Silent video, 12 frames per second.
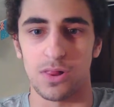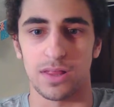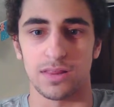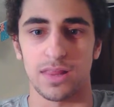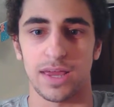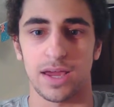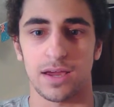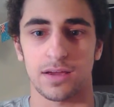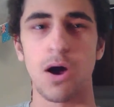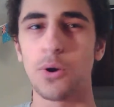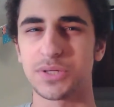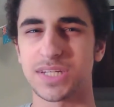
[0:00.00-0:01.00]
at like
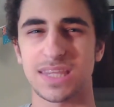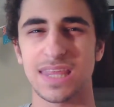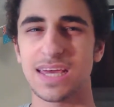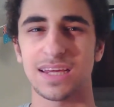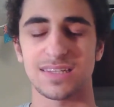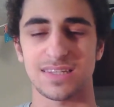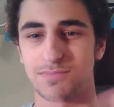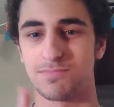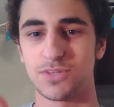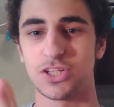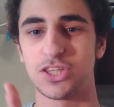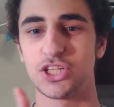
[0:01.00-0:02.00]
most things
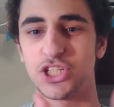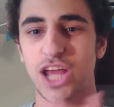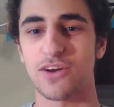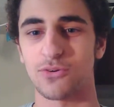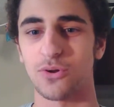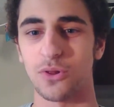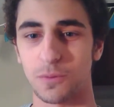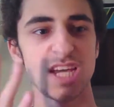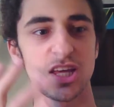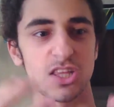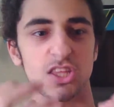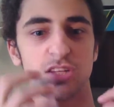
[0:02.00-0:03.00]

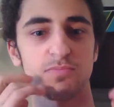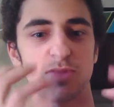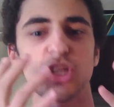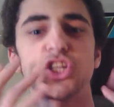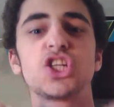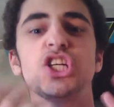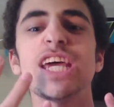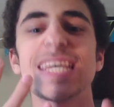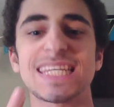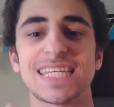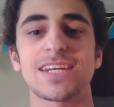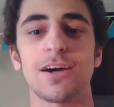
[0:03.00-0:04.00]
the
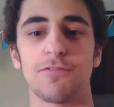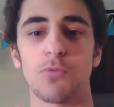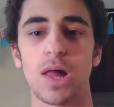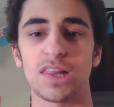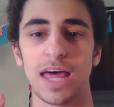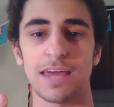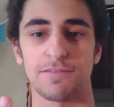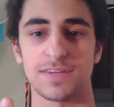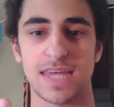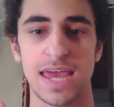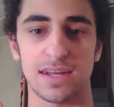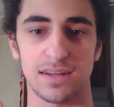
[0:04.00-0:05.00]
gist of what life is
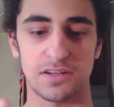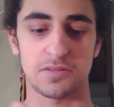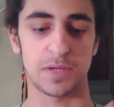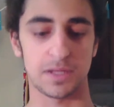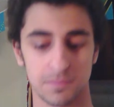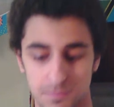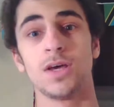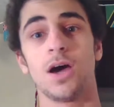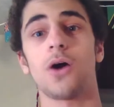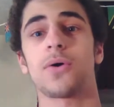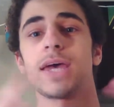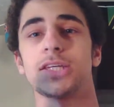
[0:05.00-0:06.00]
handing to me.
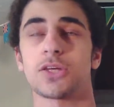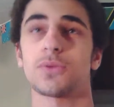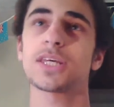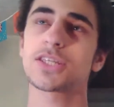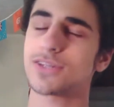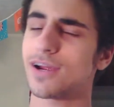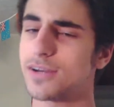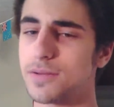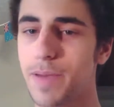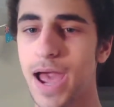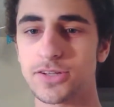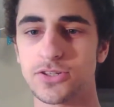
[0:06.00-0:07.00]
Okay, so this started
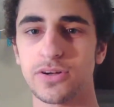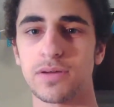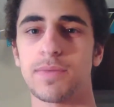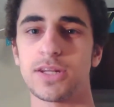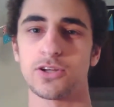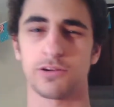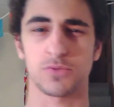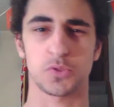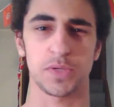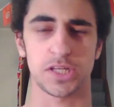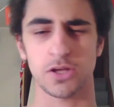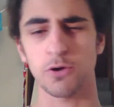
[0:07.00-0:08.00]
back during midterms
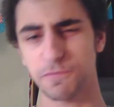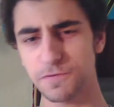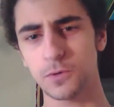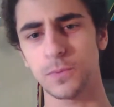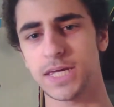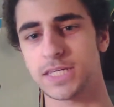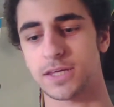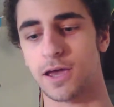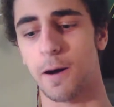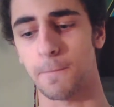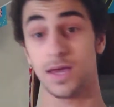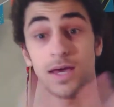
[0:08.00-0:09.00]
week, so a few weeks ago,
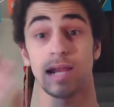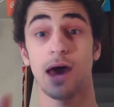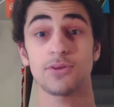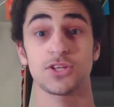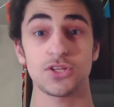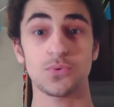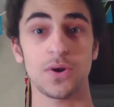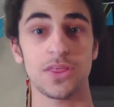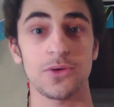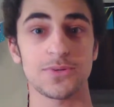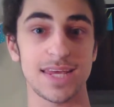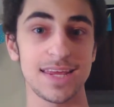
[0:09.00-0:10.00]
and I was just one of
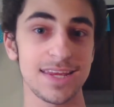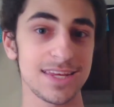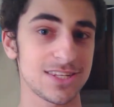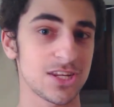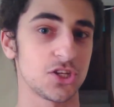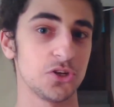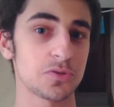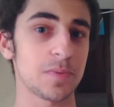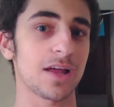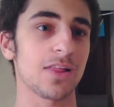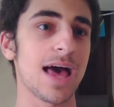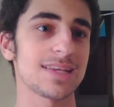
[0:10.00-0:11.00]
those idiots to choose
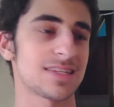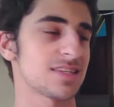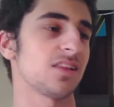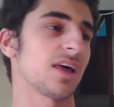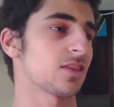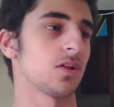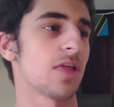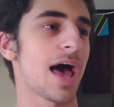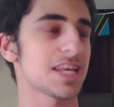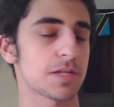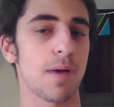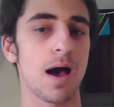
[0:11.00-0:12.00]
my classes at like the
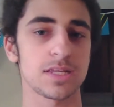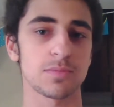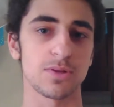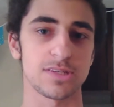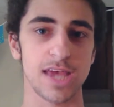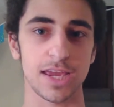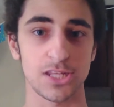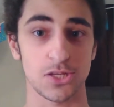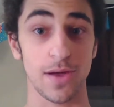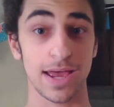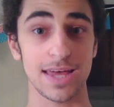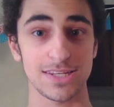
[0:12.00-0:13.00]
last possible second,
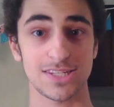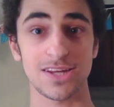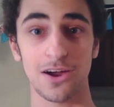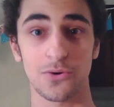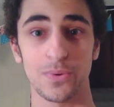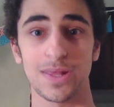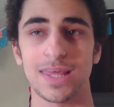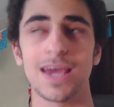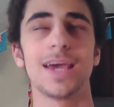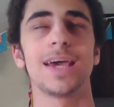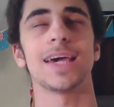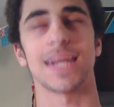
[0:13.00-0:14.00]
so I got stuck with
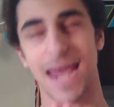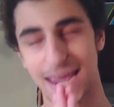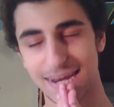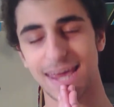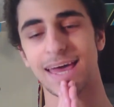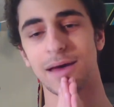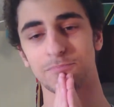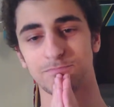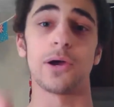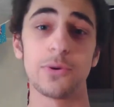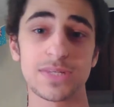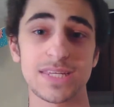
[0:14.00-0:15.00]
an 8 a.m.
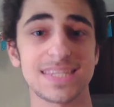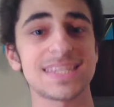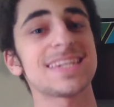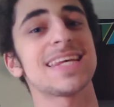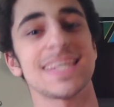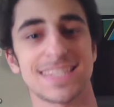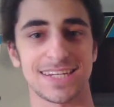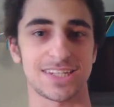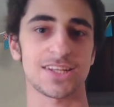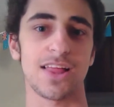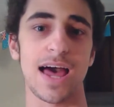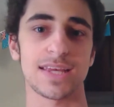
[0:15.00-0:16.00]
No, it was a
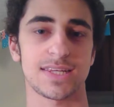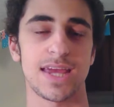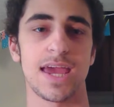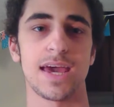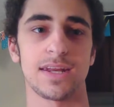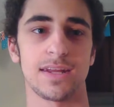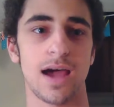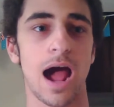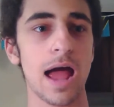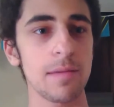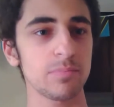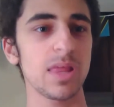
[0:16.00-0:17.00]
statistics class, and
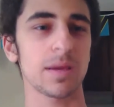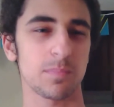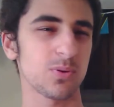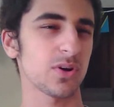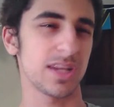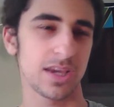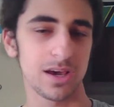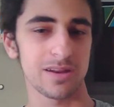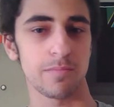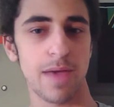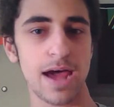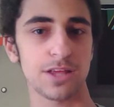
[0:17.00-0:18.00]
I'm like pretty
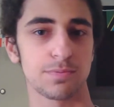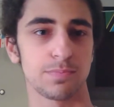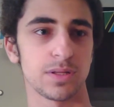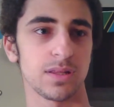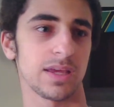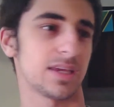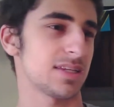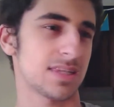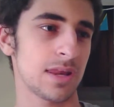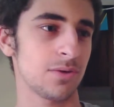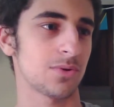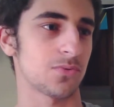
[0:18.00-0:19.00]
good at math, but like,
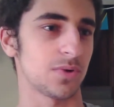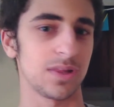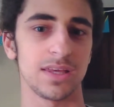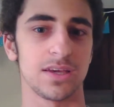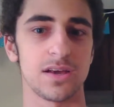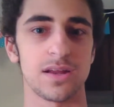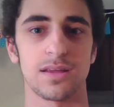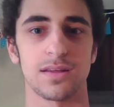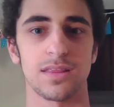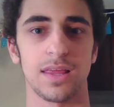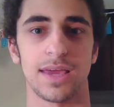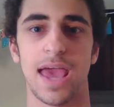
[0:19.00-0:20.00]
is anyone really good
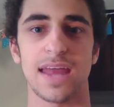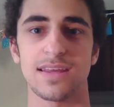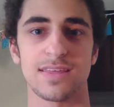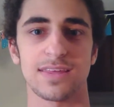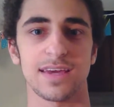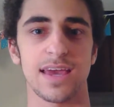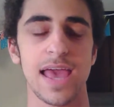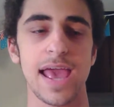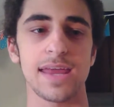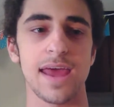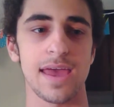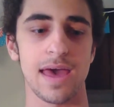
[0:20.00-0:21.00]
at like anything at 8